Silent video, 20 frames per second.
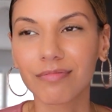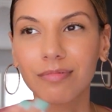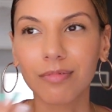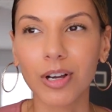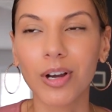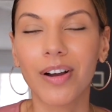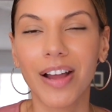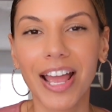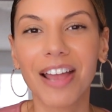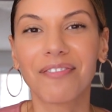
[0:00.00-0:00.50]

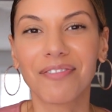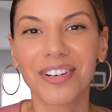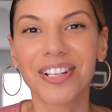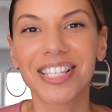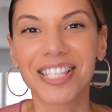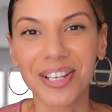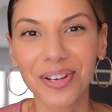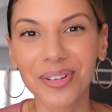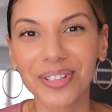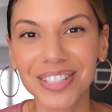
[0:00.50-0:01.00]
well, every
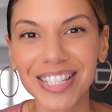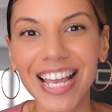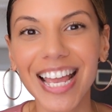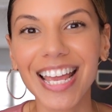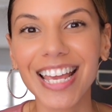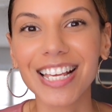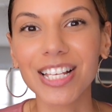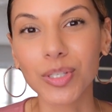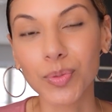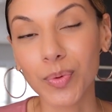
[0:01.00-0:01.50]
single
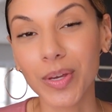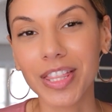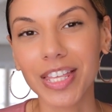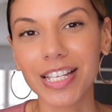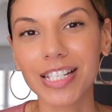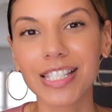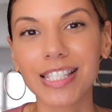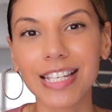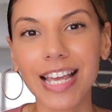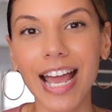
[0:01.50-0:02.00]
day he's with
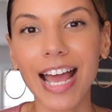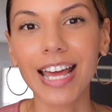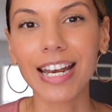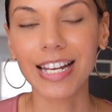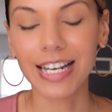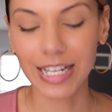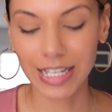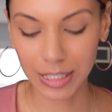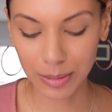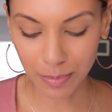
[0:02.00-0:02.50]
his dad
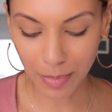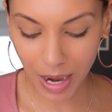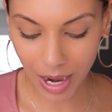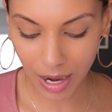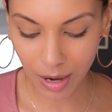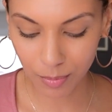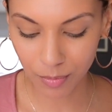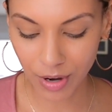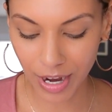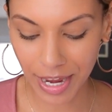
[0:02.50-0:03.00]
and his
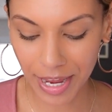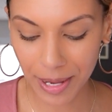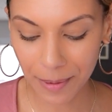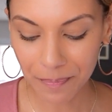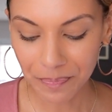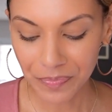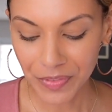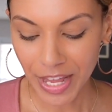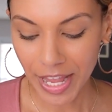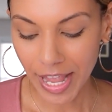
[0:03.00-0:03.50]
mom,
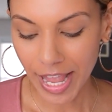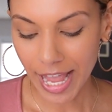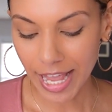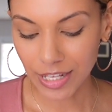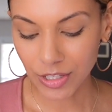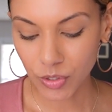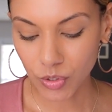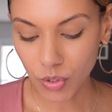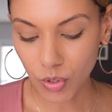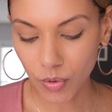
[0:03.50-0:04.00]
right?
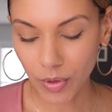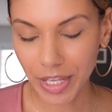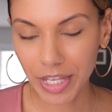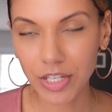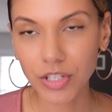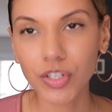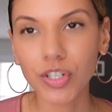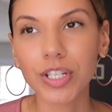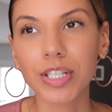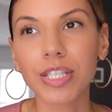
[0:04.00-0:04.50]
And so
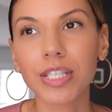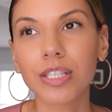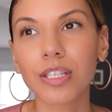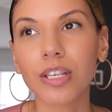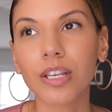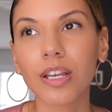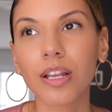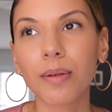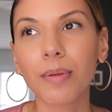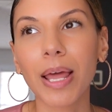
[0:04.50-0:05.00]
he
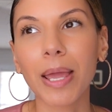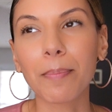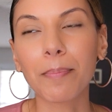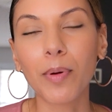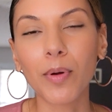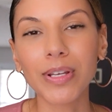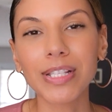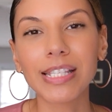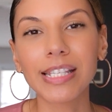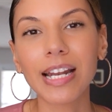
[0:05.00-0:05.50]
just like
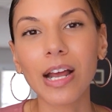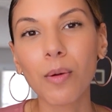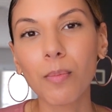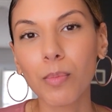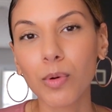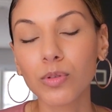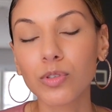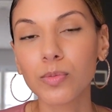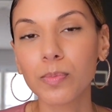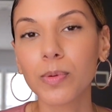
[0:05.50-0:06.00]
pointed out
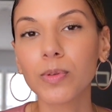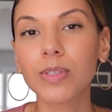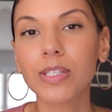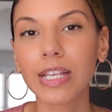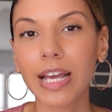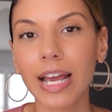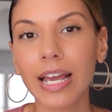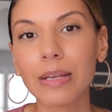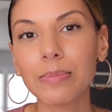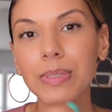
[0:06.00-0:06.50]
multiple
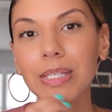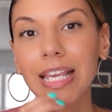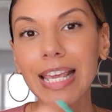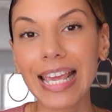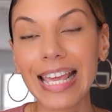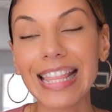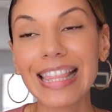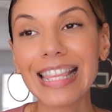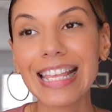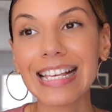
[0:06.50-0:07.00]
times
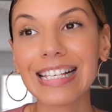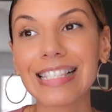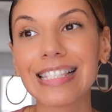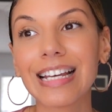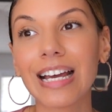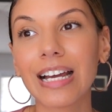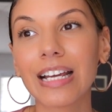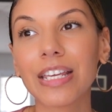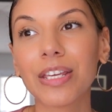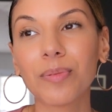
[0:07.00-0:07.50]
in this
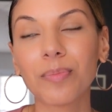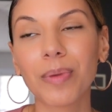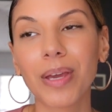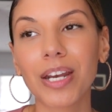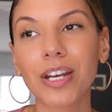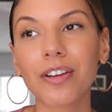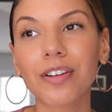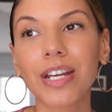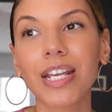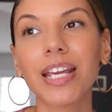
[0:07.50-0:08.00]

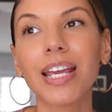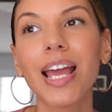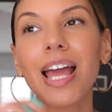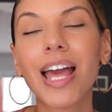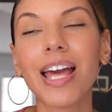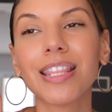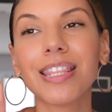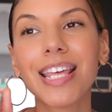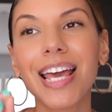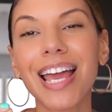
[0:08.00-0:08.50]
documentary
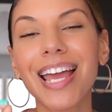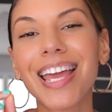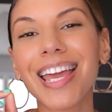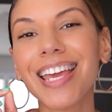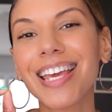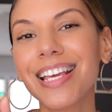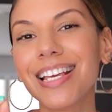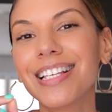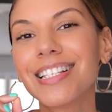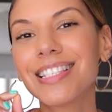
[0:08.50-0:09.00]
that
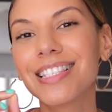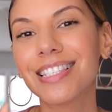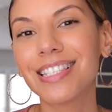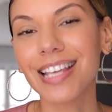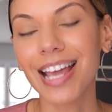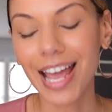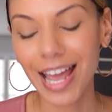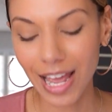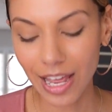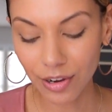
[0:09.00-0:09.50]
his
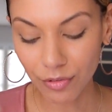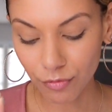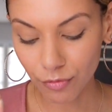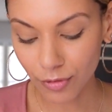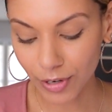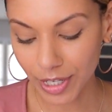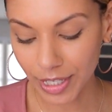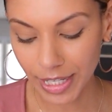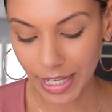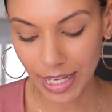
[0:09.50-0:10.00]
dad
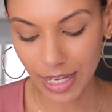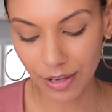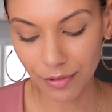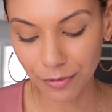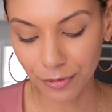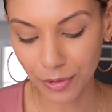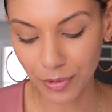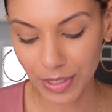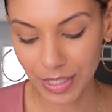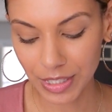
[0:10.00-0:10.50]
really
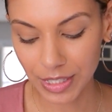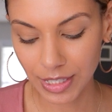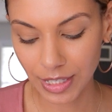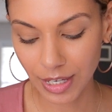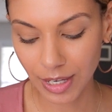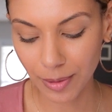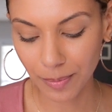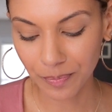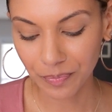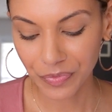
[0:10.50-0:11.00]
influenced
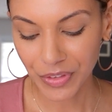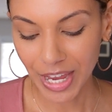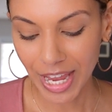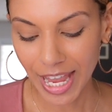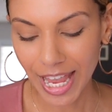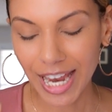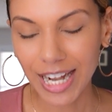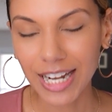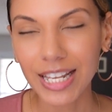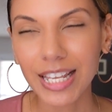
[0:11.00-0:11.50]
him.
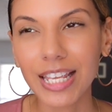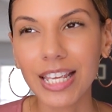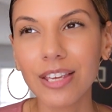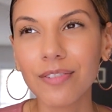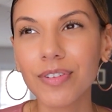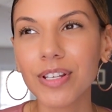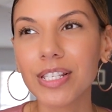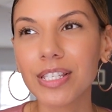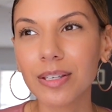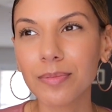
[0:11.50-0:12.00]
And
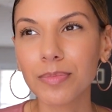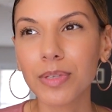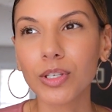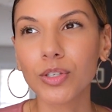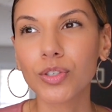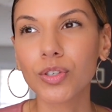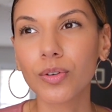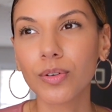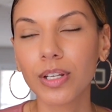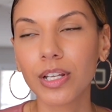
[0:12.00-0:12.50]
even something
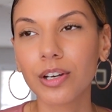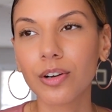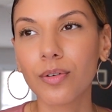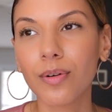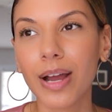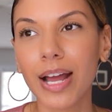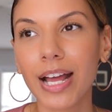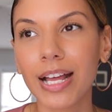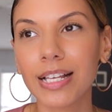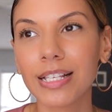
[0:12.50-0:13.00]
so little
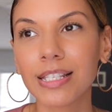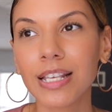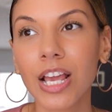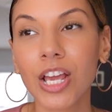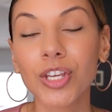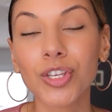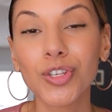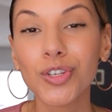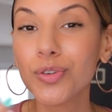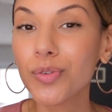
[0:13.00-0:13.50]
as,
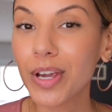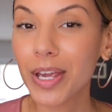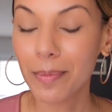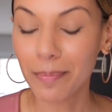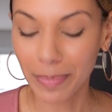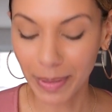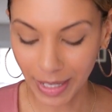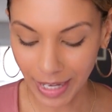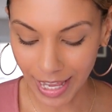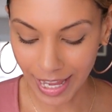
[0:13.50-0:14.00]
you can
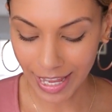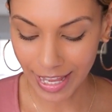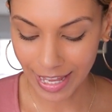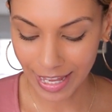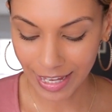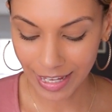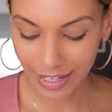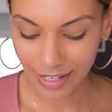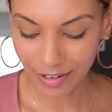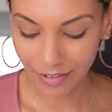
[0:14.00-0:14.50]

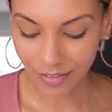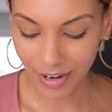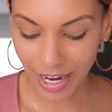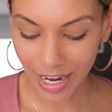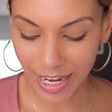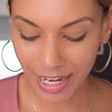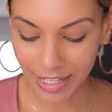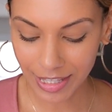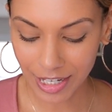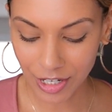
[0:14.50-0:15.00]
play,
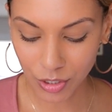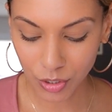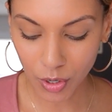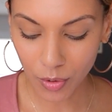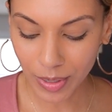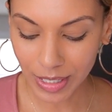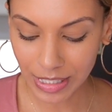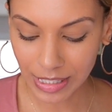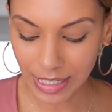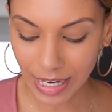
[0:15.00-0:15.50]
right? There's
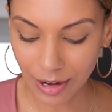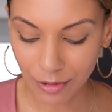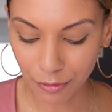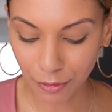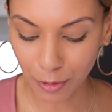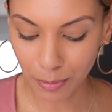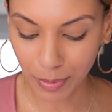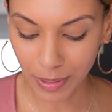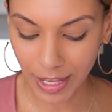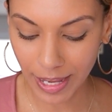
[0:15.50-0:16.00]
always time
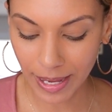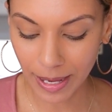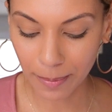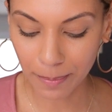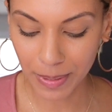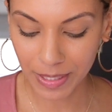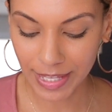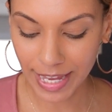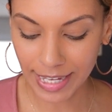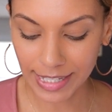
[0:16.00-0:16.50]
for play,
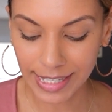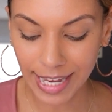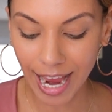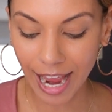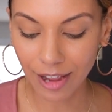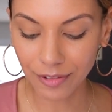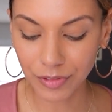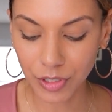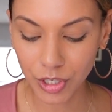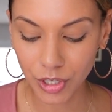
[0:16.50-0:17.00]
but that's
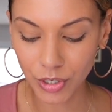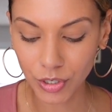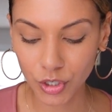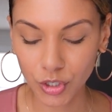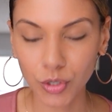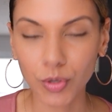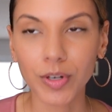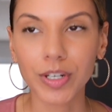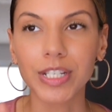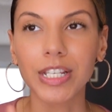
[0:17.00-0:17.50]
after your
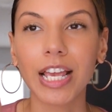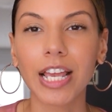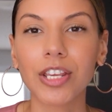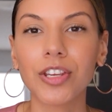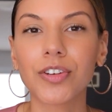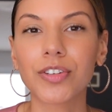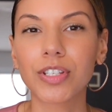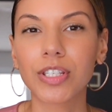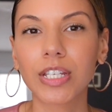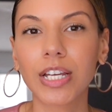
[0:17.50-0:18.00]
chores and
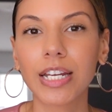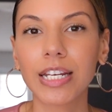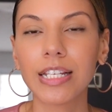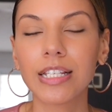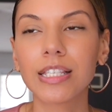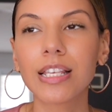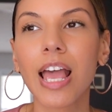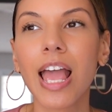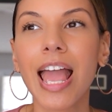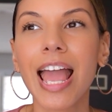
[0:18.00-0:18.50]
your
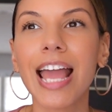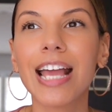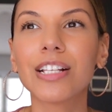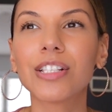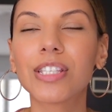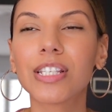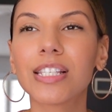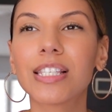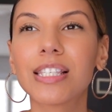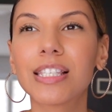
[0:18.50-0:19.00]
studies. And
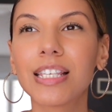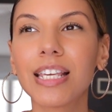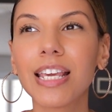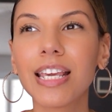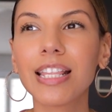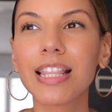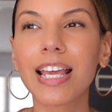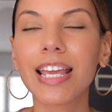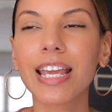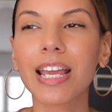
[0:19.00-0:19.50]
to
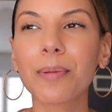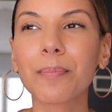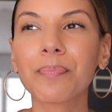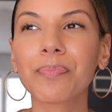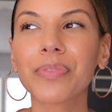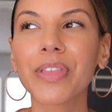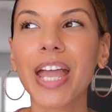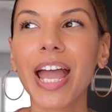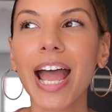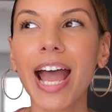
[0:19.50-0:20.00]
see like
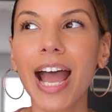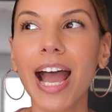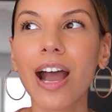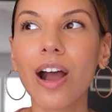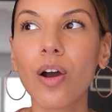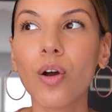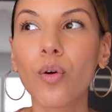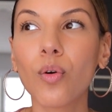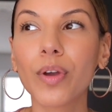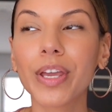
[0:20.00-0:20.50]

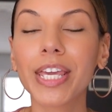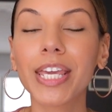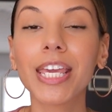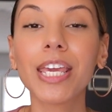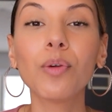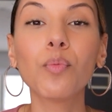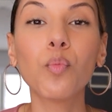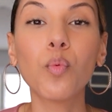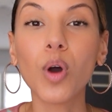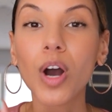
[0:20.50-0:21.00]
how
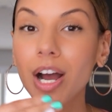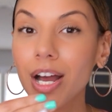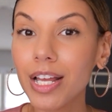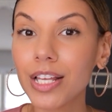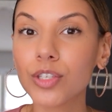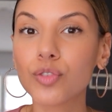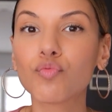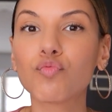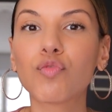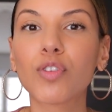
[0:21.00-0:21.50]
he
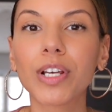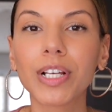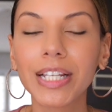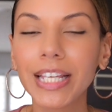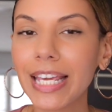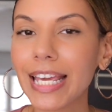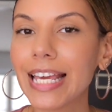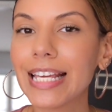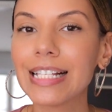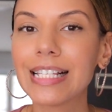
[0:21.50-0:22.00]
was
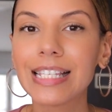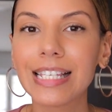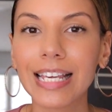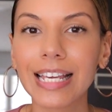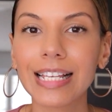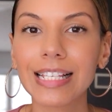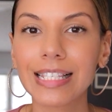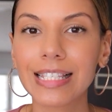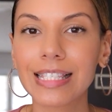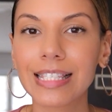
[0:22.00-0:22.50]
really into
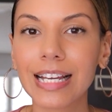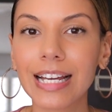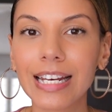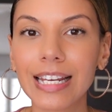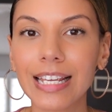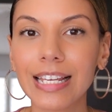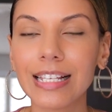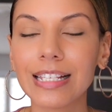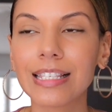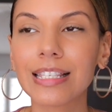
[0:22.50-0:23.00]
his
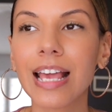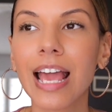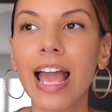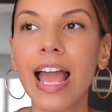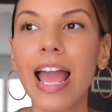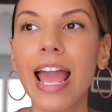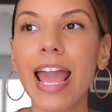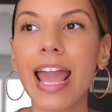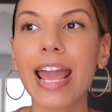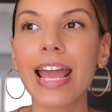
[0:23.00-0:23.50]
studies,
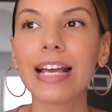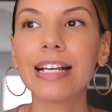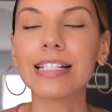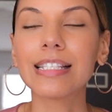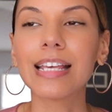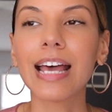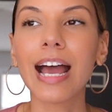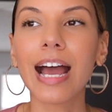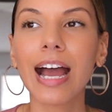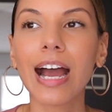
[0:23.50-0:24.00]
and
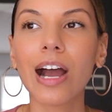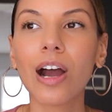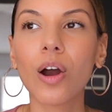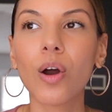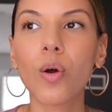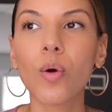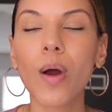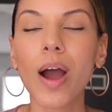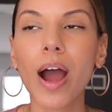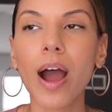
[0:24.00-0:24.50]

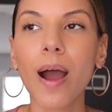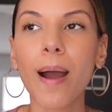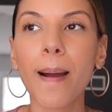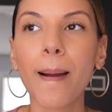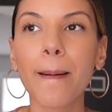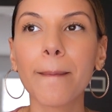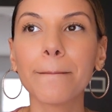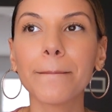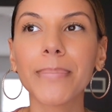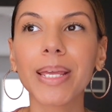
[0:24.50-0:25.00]

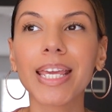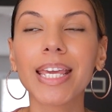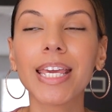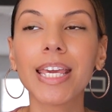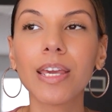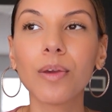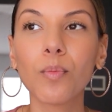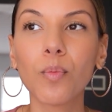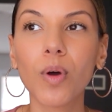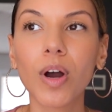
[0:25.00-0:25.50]
how
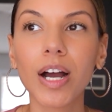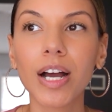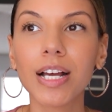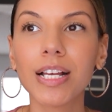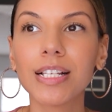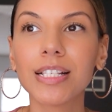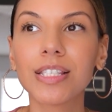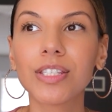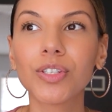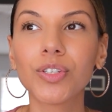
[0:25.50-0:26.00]
he
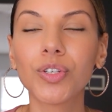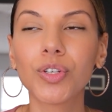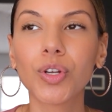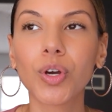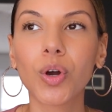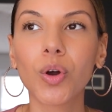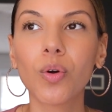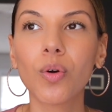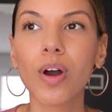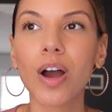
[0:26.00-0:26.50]
was,
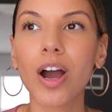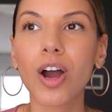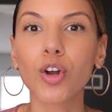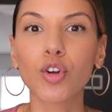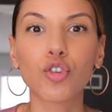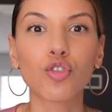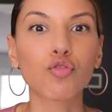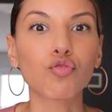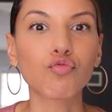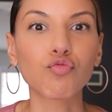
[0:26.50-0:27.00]

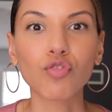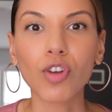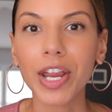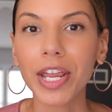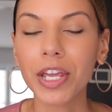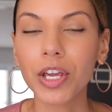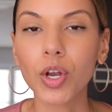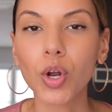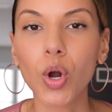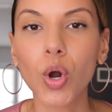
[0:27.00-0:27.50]
a
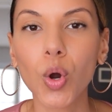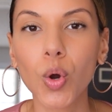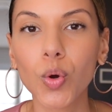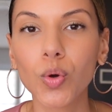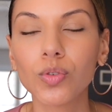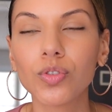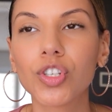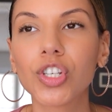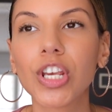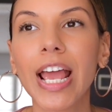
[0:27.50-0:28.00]
great
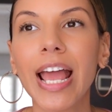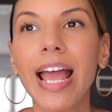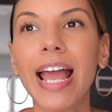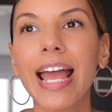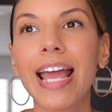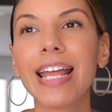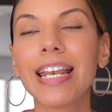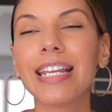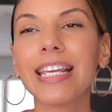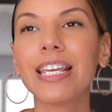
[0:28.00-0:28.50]
coach.
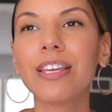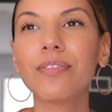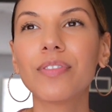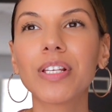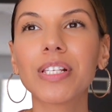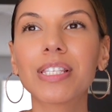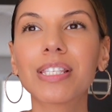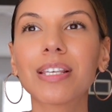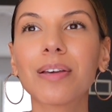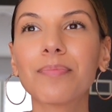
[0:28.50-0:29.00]
And
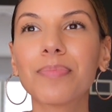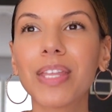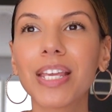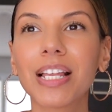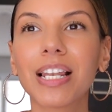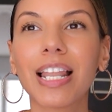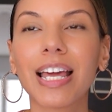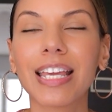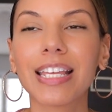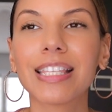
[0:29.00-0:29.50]
even
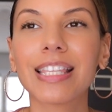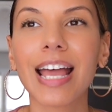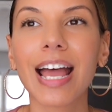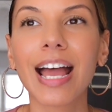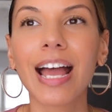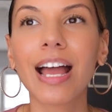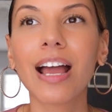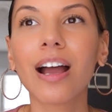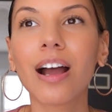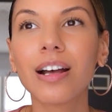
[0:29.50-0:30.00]
something like
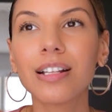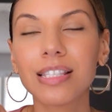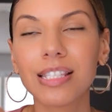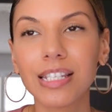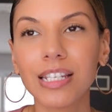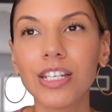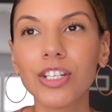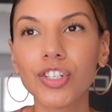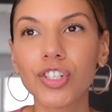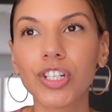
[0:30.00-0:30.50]
that, a
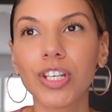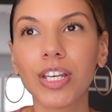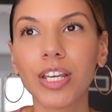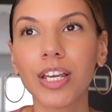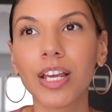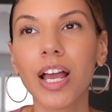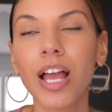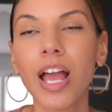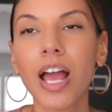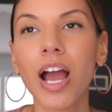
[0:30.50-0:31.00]

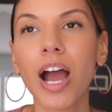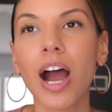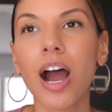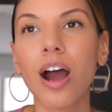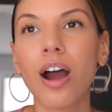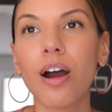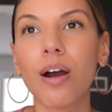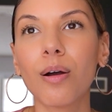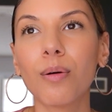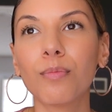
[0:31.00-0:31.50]
teaching,
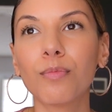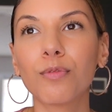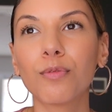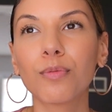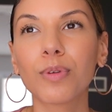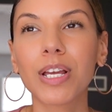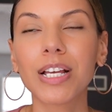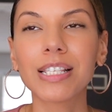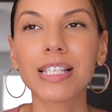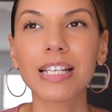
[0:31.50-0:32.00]

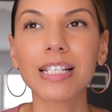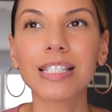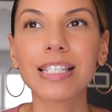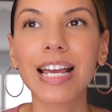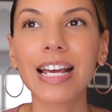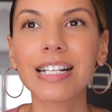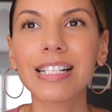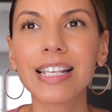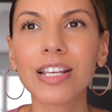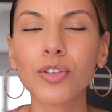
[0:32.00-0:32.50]
because his
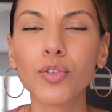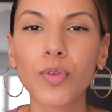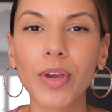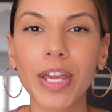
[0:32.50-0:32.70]
dad said